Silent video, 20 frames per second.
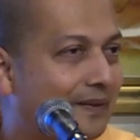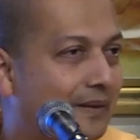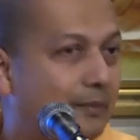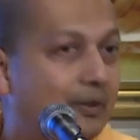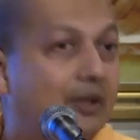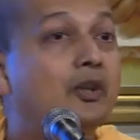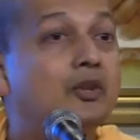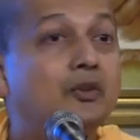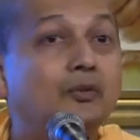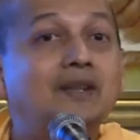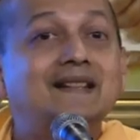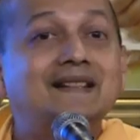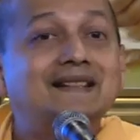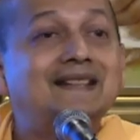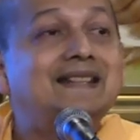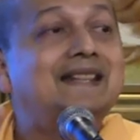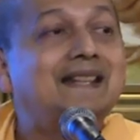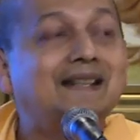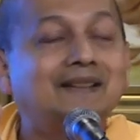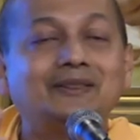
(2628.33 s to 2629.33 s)
Because we
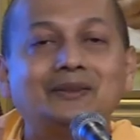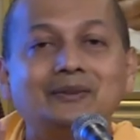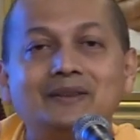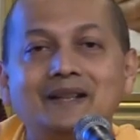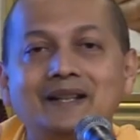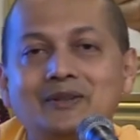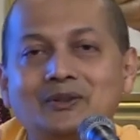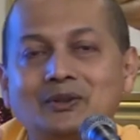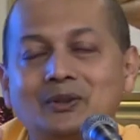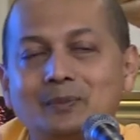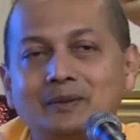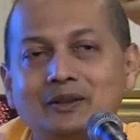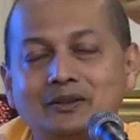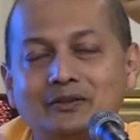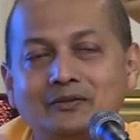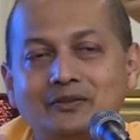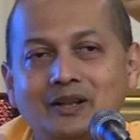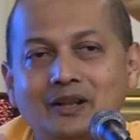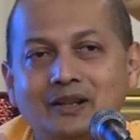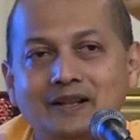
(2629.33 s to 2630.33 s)
see it through the instrument
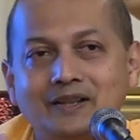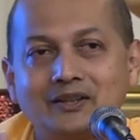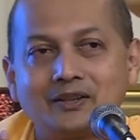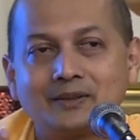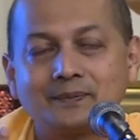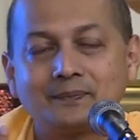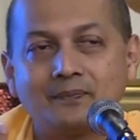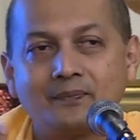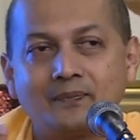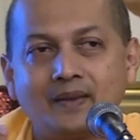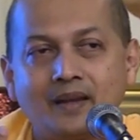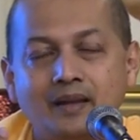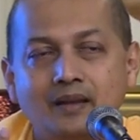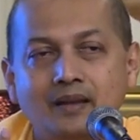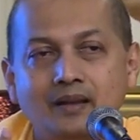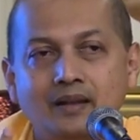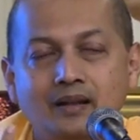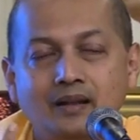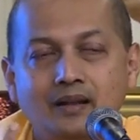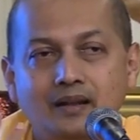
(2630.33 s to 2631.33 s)
of knowledge.
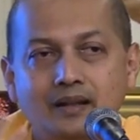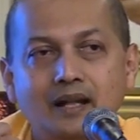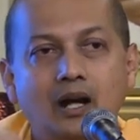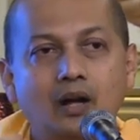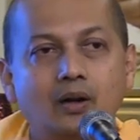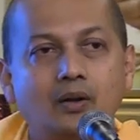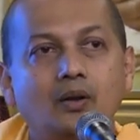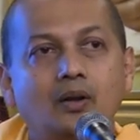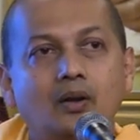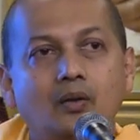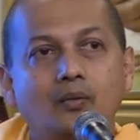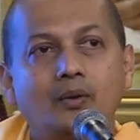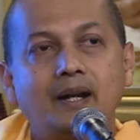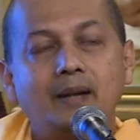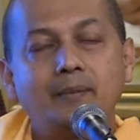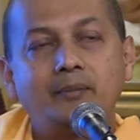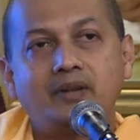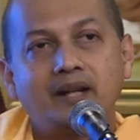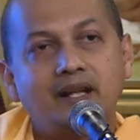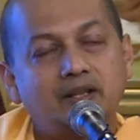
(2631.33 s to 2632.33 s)
Now, what
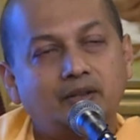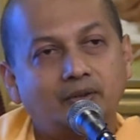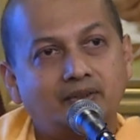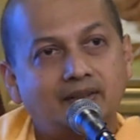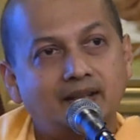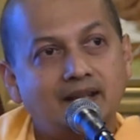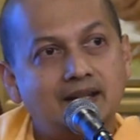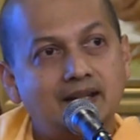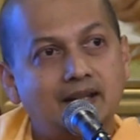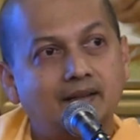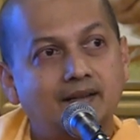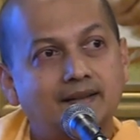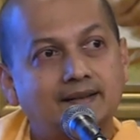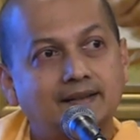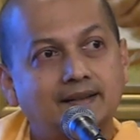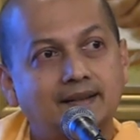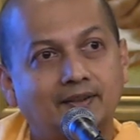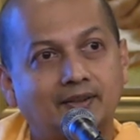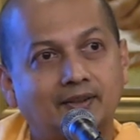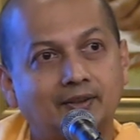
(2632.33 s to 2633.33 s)
I'm trying to say here is
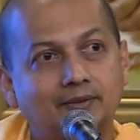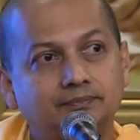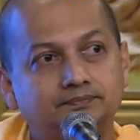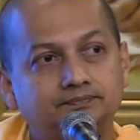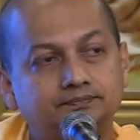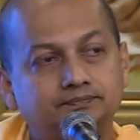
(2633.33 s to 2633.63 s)
this.